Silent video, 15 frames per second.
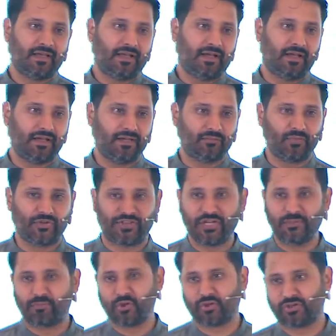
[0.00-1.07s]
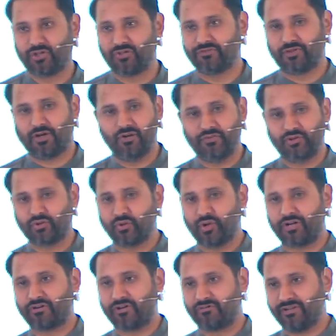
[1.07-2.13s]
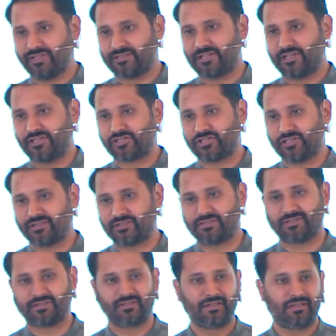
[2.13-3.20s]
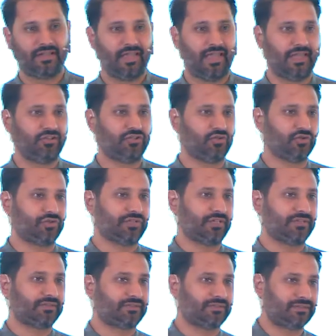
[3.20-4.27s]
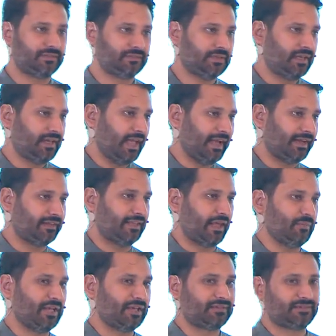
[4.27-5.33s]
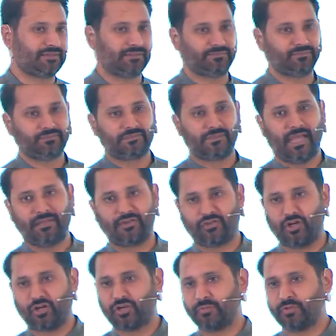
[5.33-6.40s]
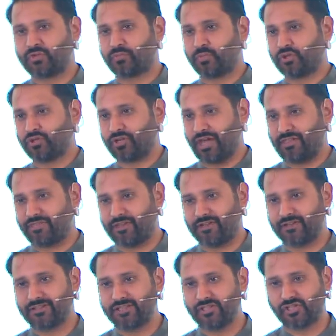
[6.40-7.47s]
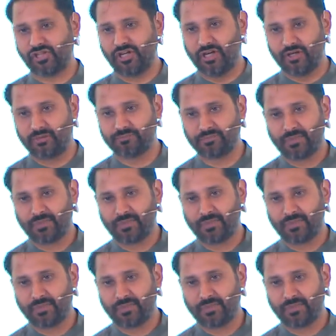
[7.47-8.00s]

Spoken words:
with input of over 200 researchers, end users, academics, and documents put together each year